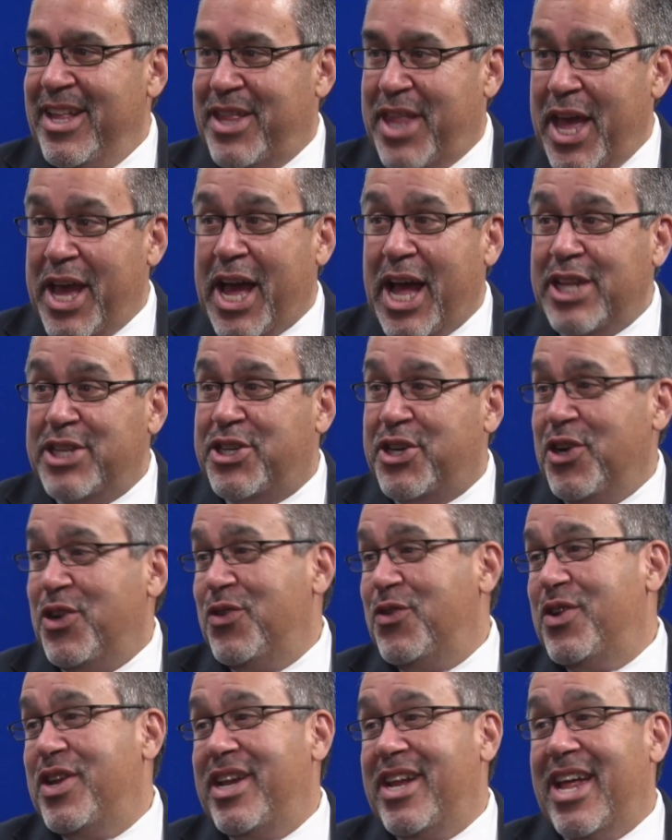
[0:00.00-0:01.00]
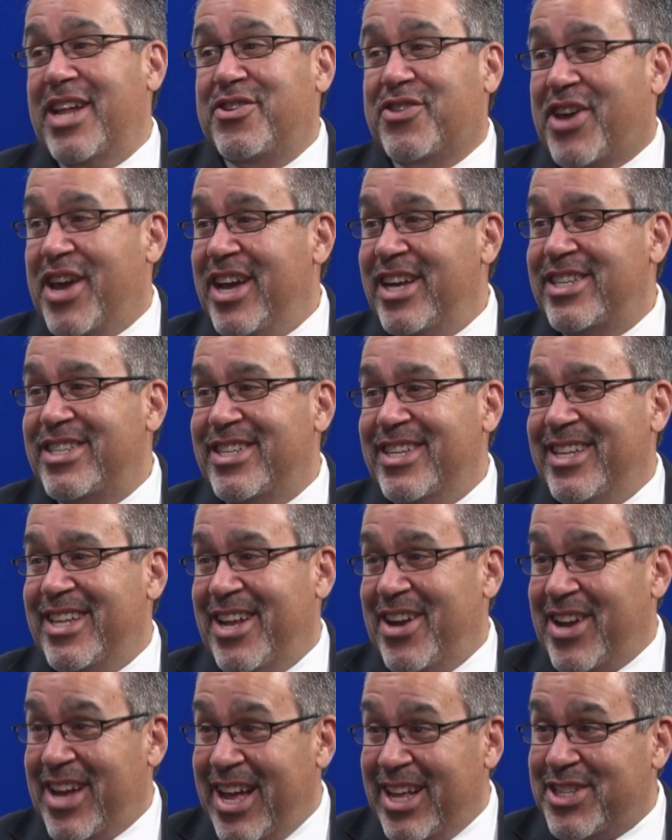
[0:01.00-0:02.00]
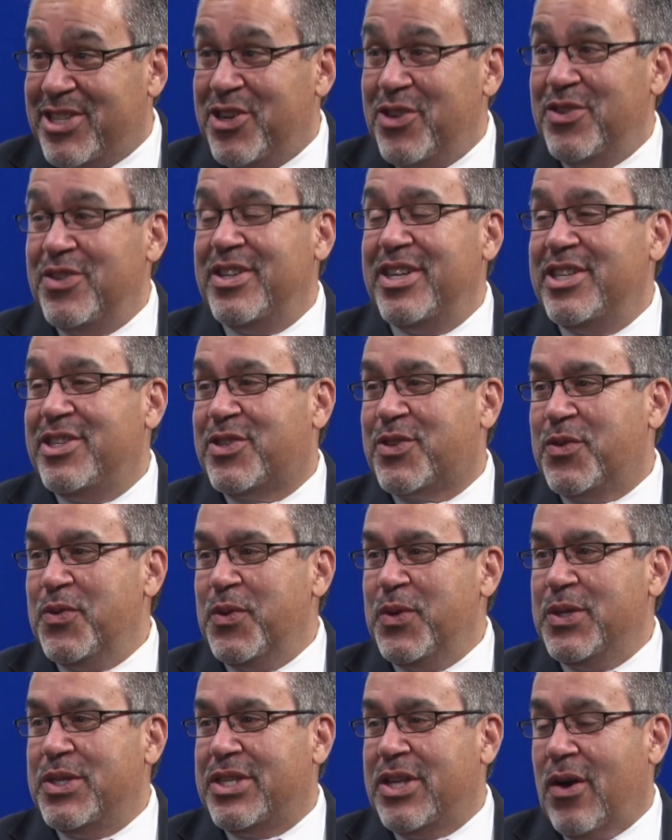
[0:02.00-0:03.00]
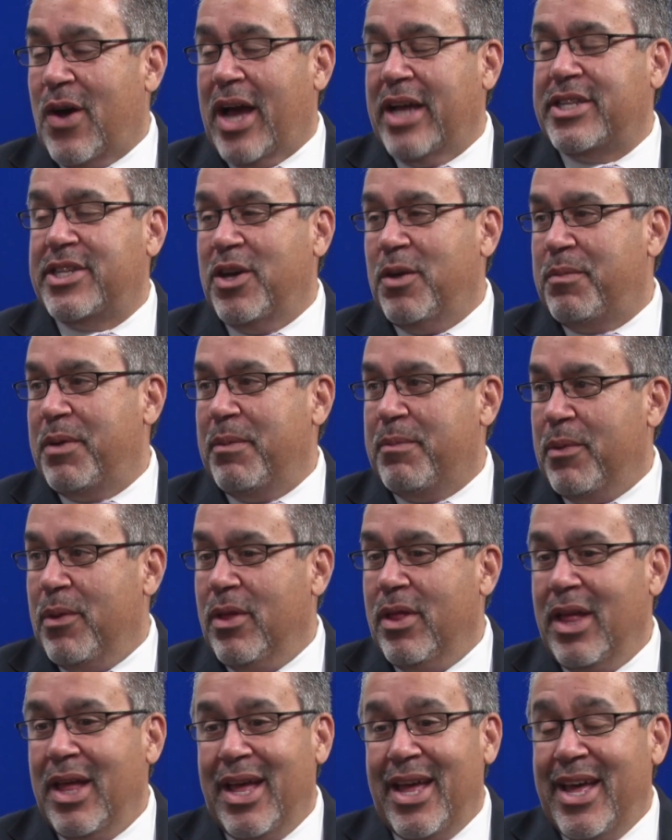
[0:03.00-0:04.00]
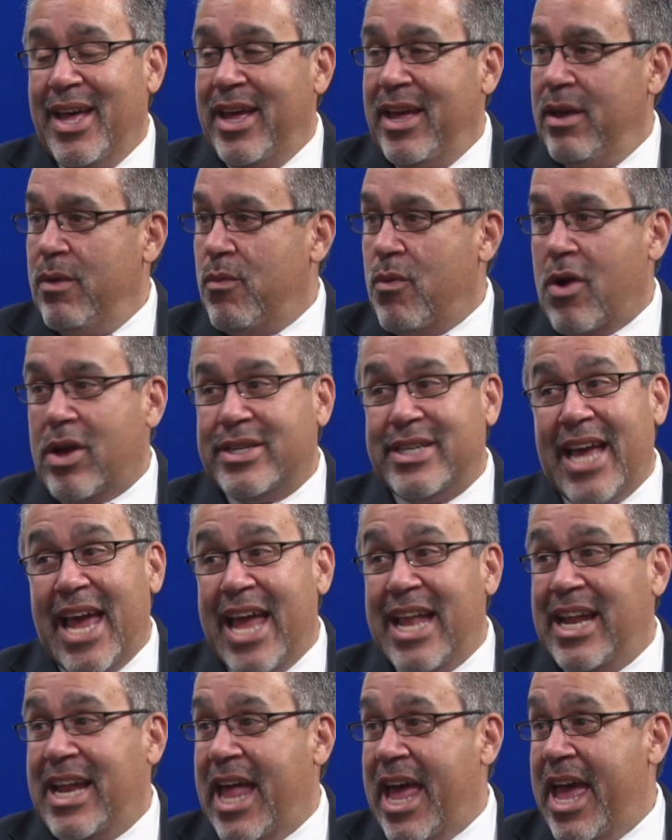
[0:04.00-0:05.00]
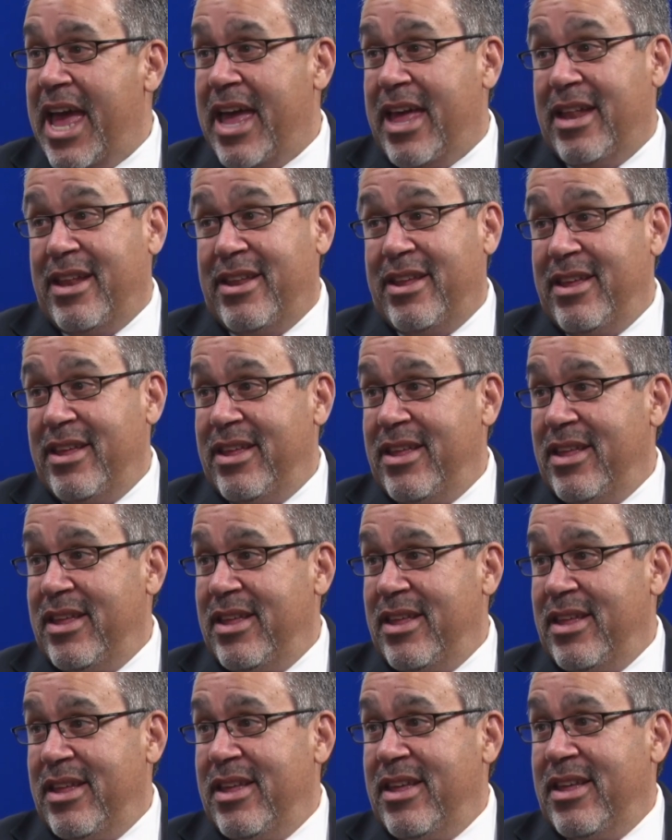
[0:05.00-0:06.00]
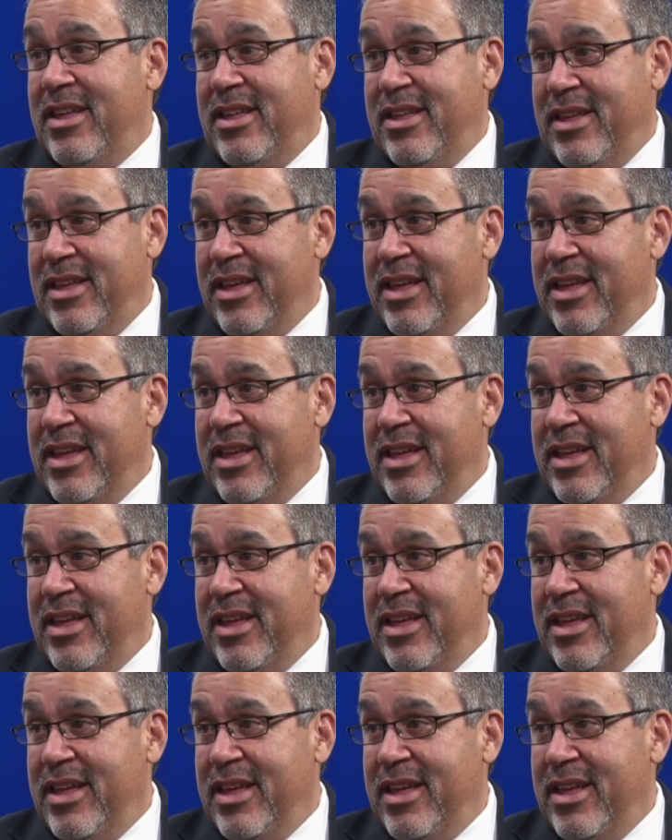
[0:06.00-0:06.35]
they got children in education. They got children in these schools. So I tell people, it works hand in hand. That's right.